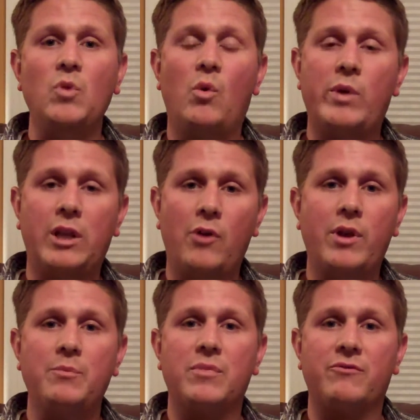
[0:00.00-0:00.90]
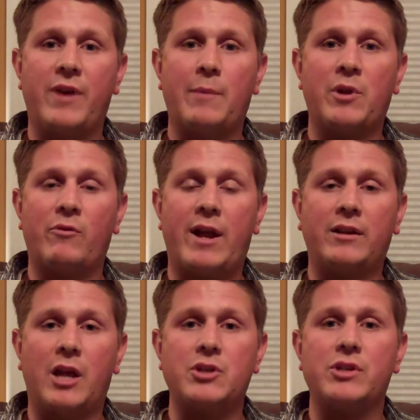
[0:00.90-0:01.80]
When we load up the family
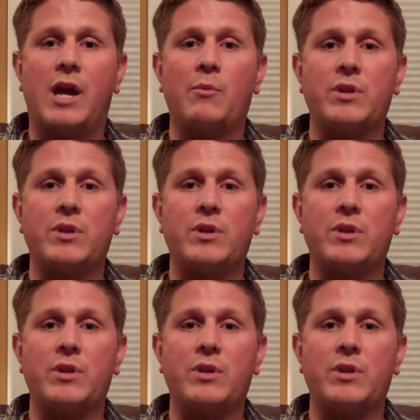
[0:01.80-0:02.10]
around lunchtime,